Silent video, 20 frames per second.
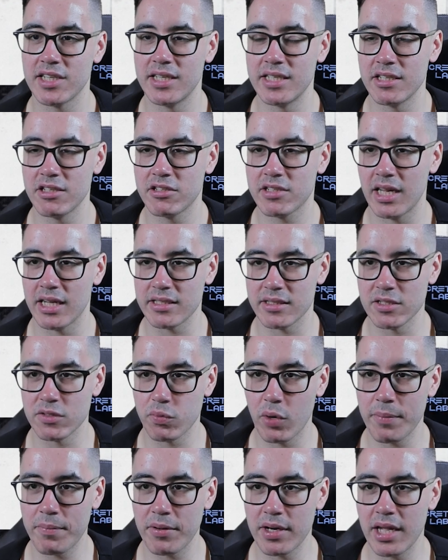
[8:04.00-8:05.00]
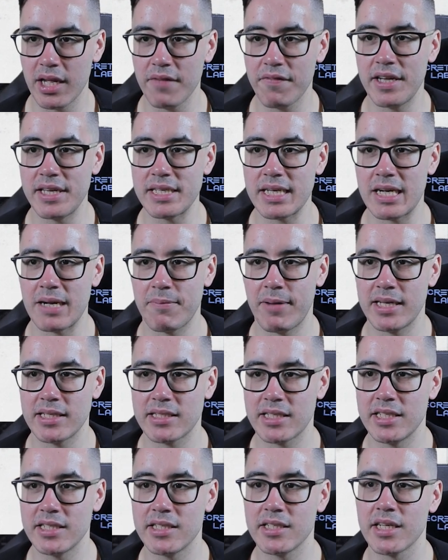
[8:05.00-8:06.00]
and you select this weapon, if it is
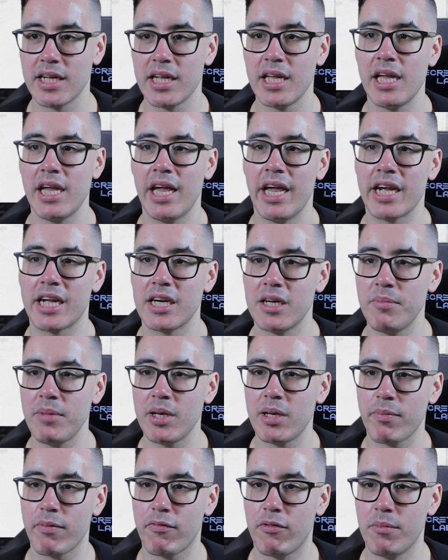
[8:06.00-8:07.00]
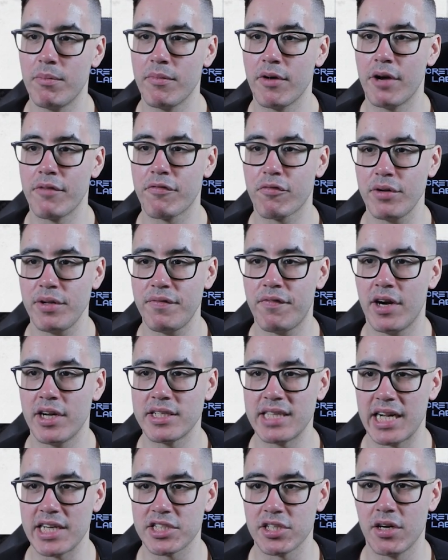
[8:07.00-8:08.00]
incapacitated, it can immediately perform a free fight
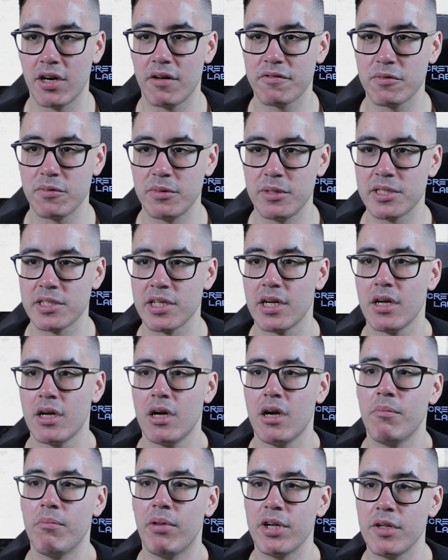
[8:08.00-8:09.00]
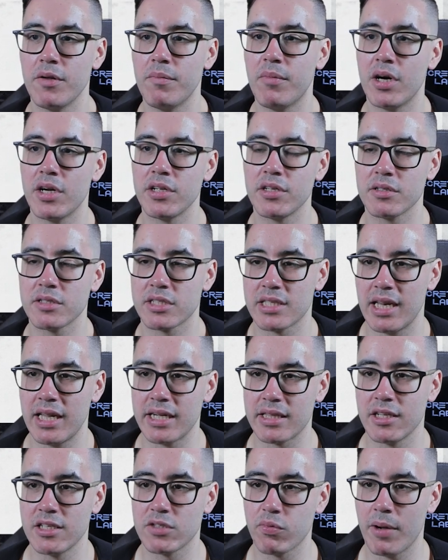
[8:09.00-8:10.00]
action afterwards, but you might
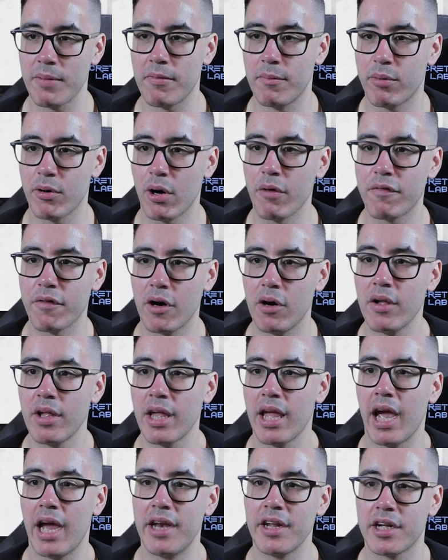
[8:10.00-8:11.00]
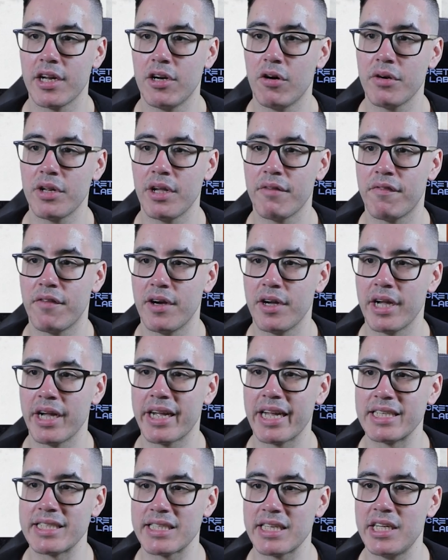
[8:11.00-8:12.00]
select this weapon profile and it can only fight
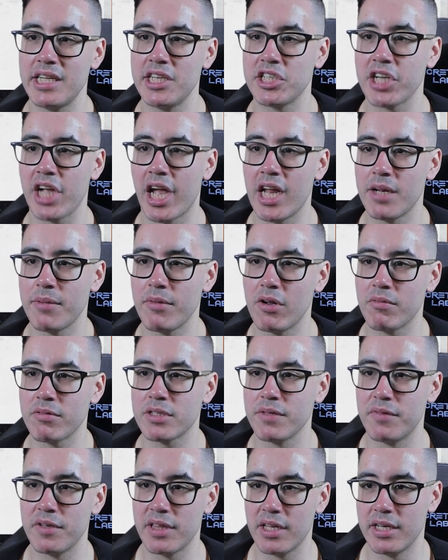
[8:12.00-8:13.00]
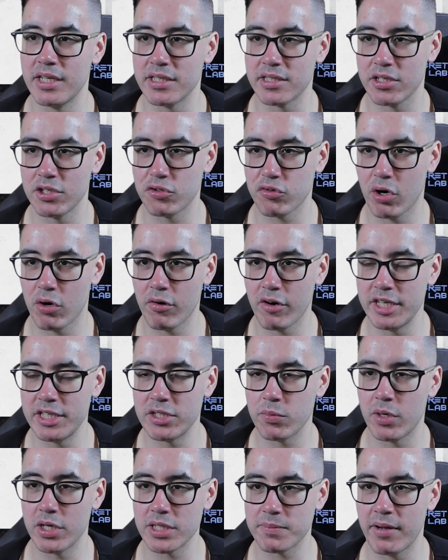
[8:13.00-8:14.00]
against each enemy operative within its control range
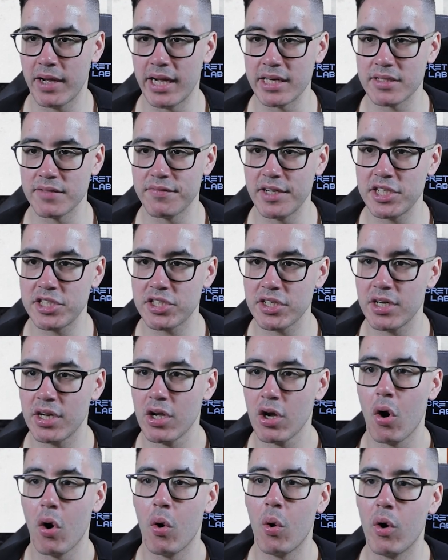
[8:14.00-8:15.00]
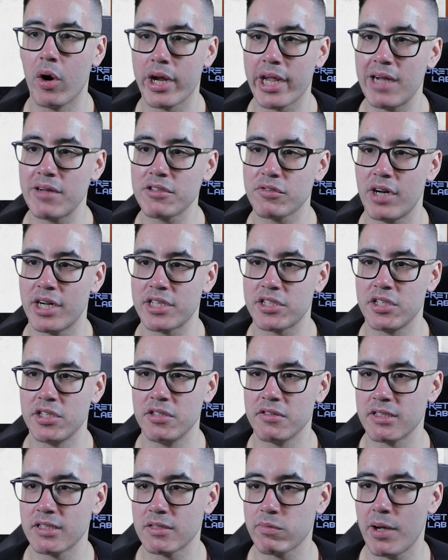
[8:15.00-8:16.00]
once per activation or counteraction
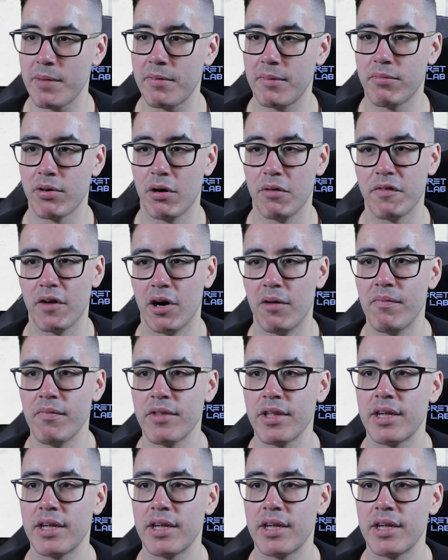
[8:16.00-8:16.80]
uses this weapon profile.